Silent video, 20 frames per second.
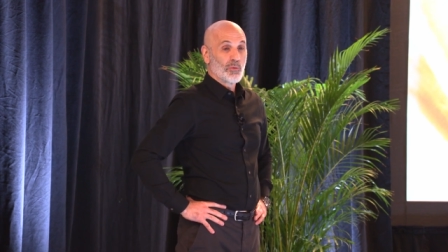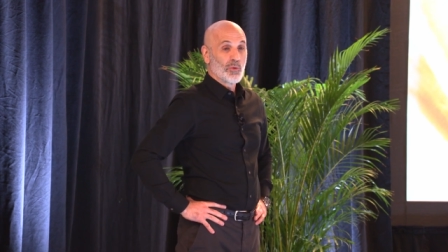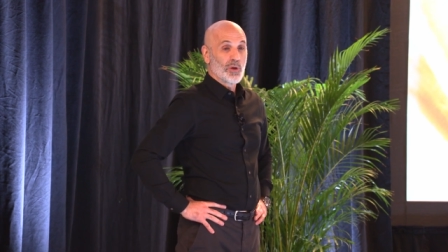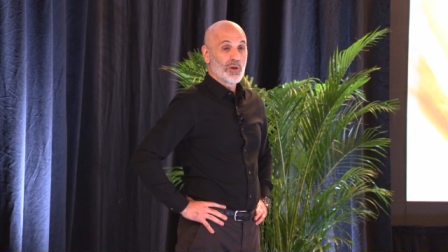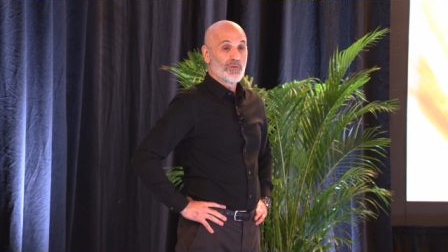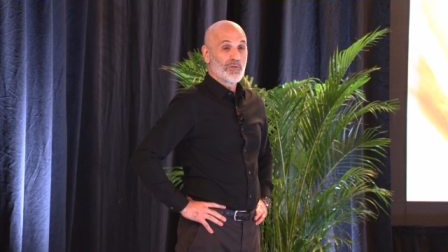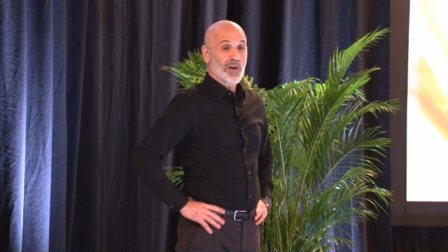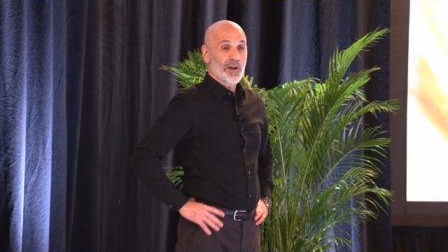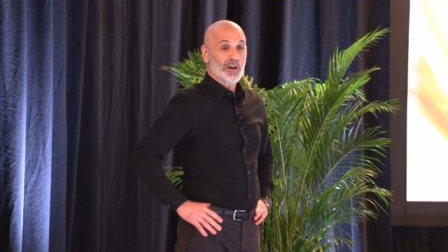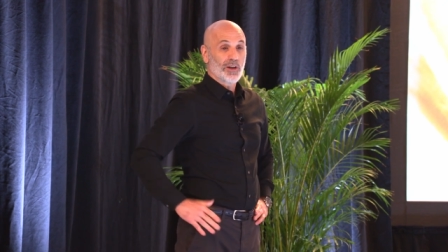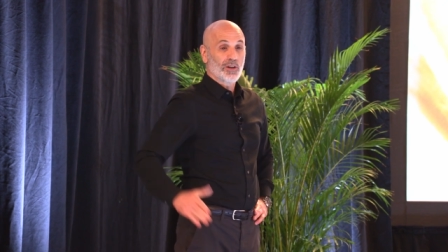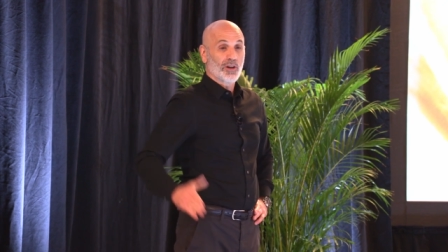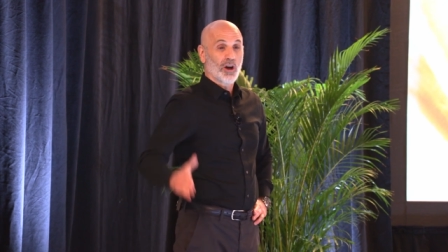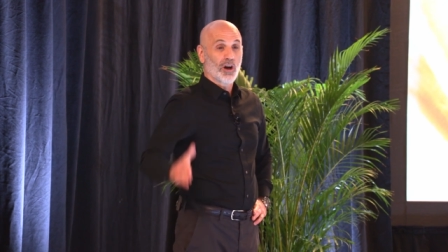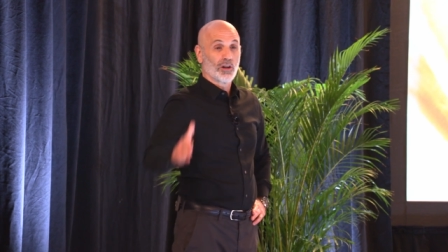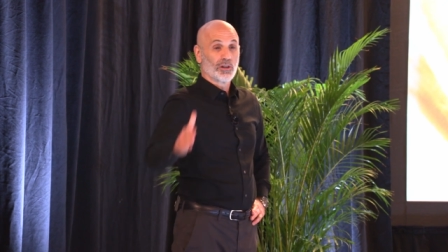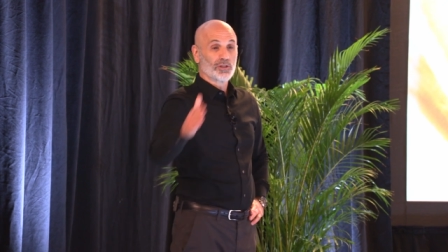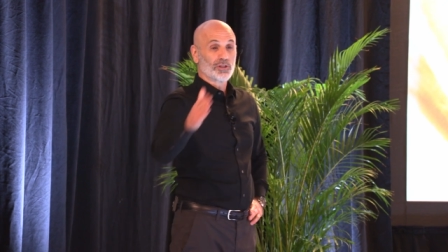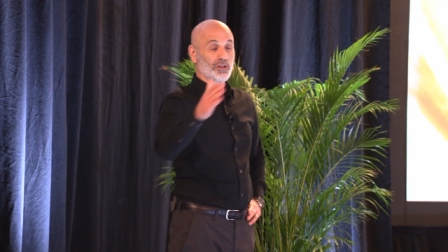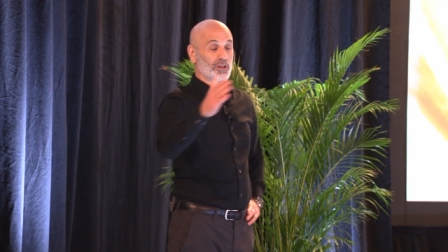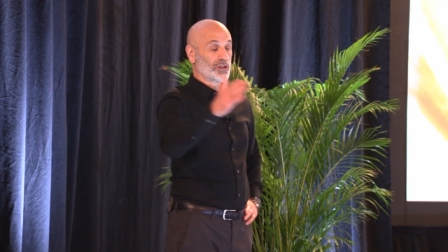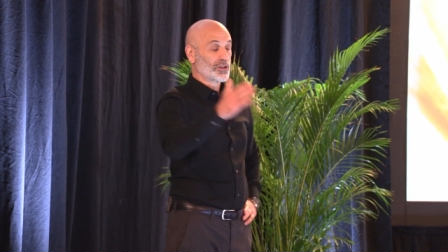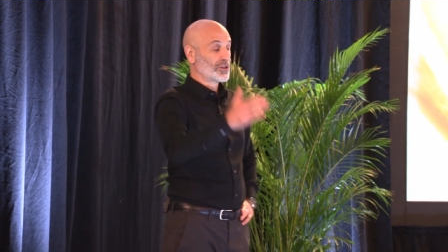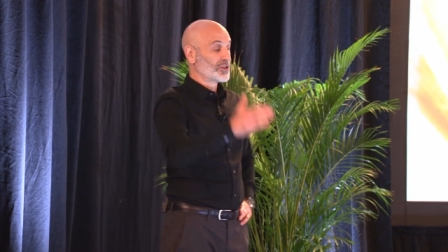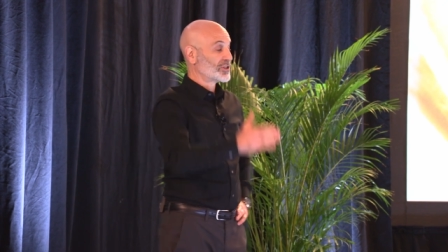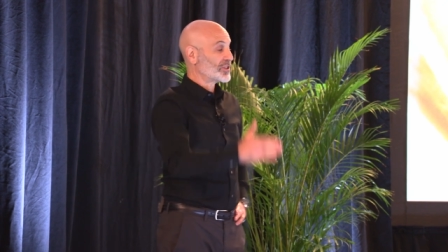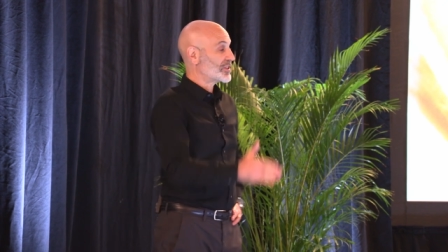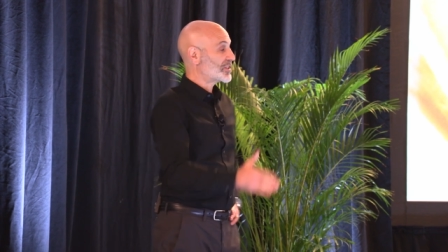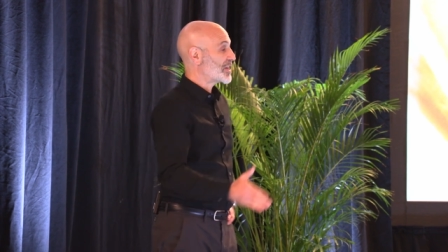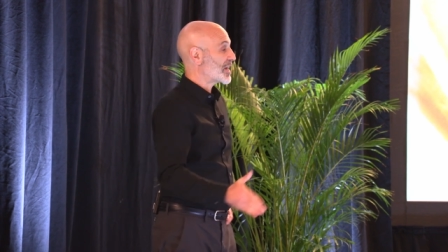We invented
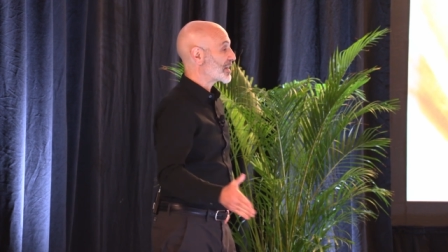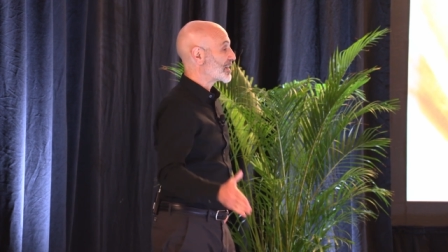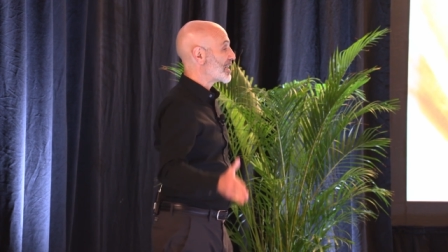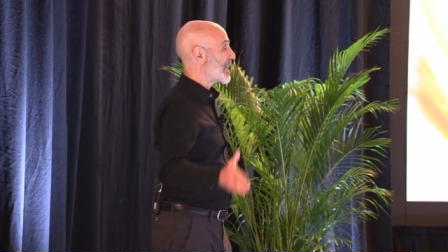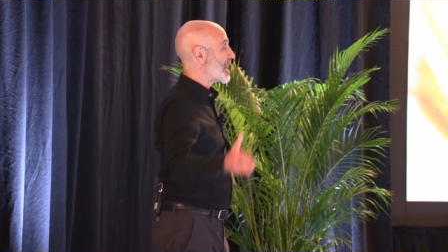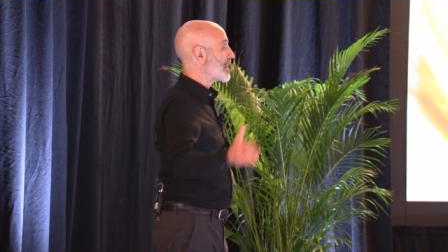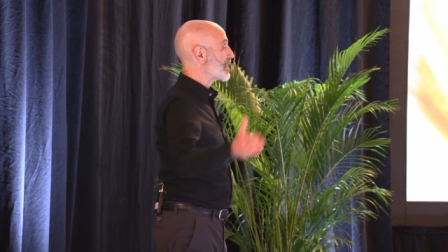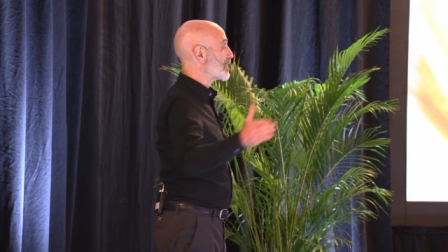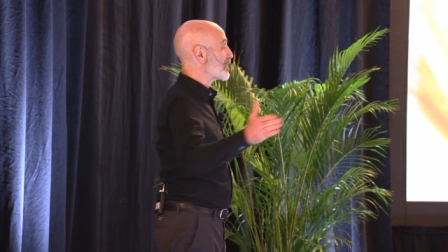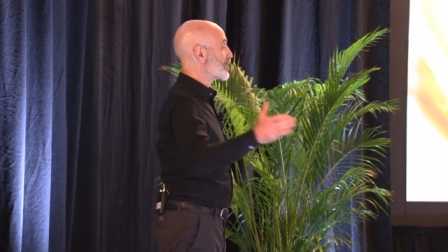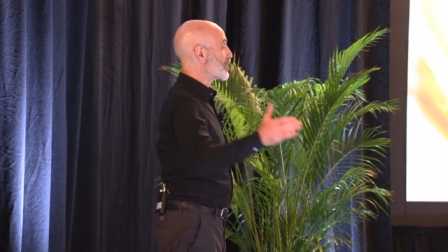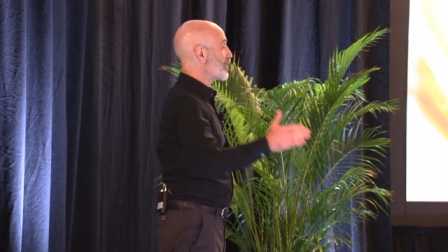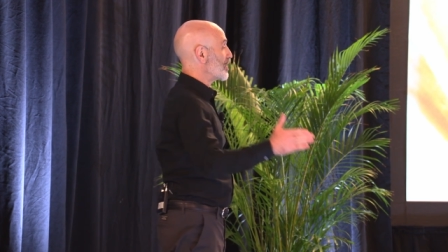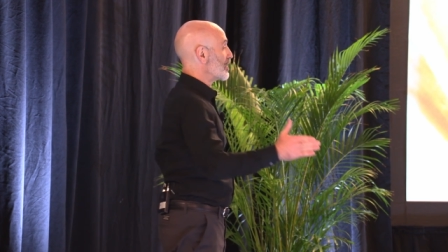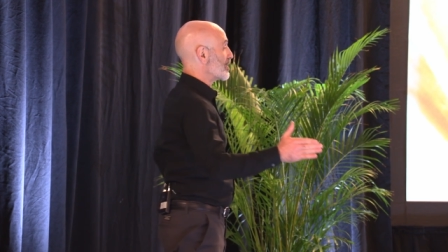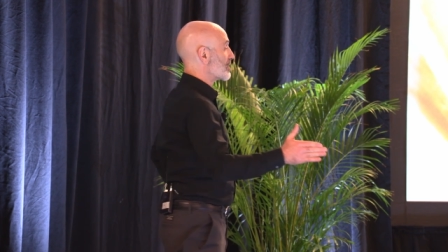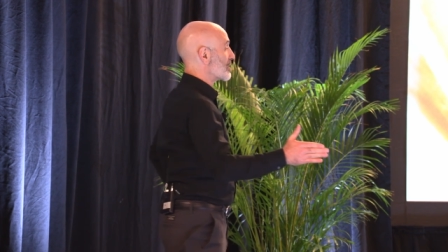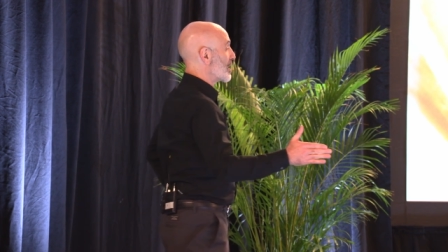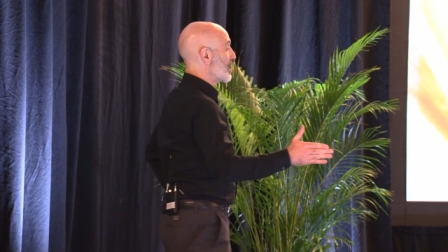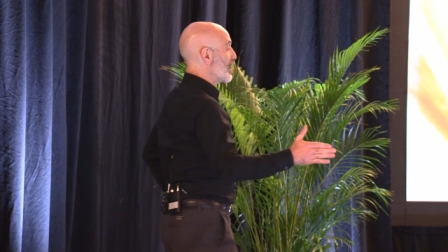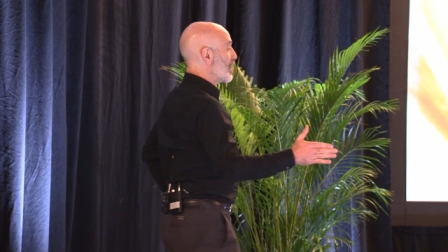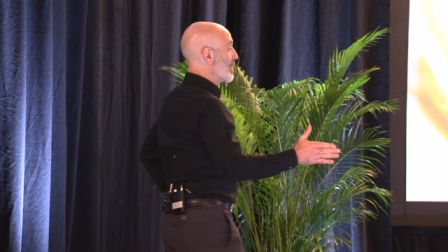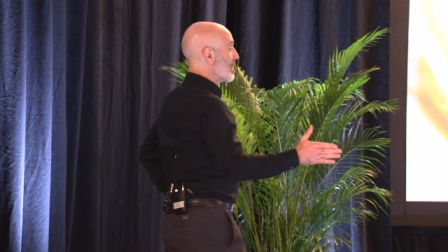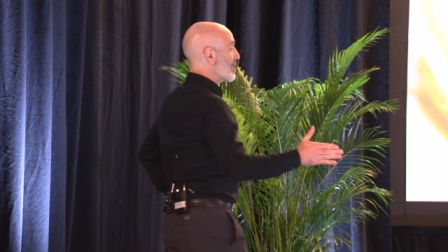cultures and technologies,